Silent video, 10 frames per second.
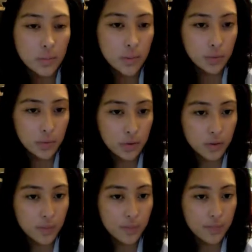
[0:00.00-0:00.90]
people
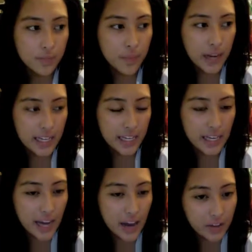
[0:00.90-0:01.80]
might get
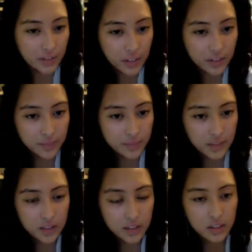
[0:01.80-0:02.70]
out of it
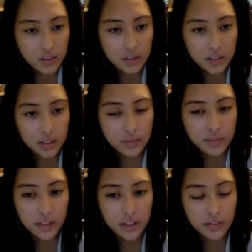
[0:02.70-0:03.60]
to um,
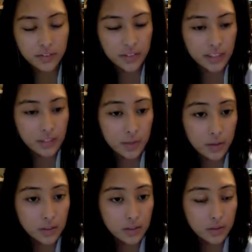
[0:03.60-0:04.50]
afflict
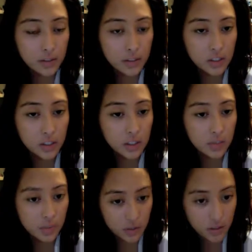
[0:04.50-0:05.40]
emotions, certain
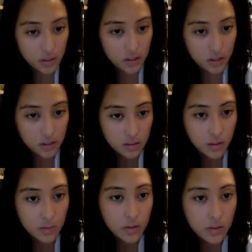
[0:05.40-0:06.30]
emotions onto
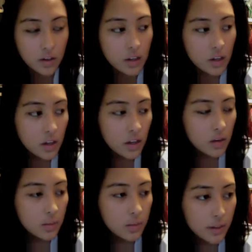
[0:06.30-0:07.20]
people,
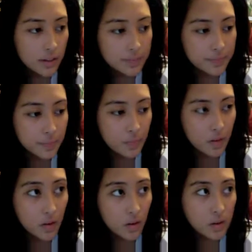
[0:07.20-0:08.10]
but
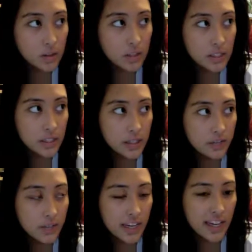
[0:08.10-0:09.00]
also to see if
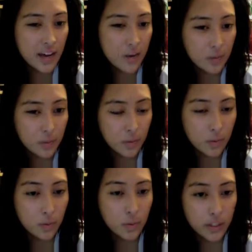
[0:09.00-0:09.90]
they get
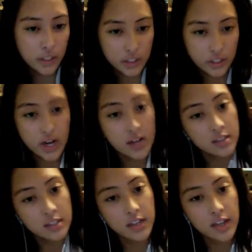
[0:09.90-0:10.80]
what you're trying to
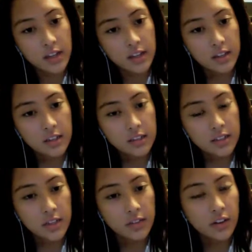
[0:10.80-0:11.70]
say.
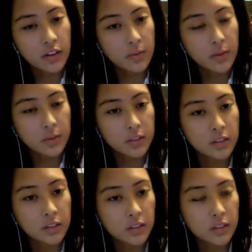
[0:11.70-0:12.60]
See if other people
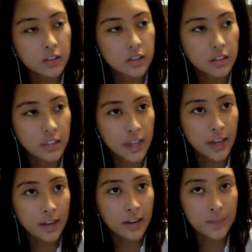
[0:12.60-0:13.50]
get